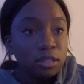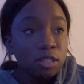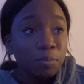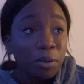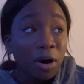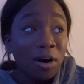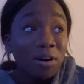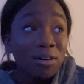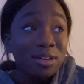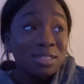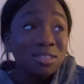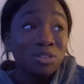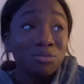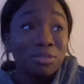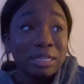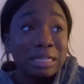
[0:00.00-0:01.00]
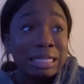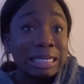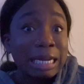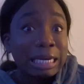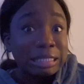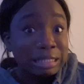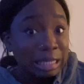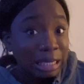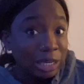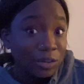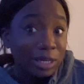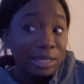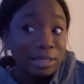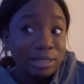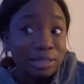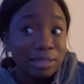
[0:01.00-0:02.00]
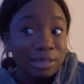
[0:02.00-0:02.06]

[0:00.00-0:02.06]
DePaul is in a really nice area.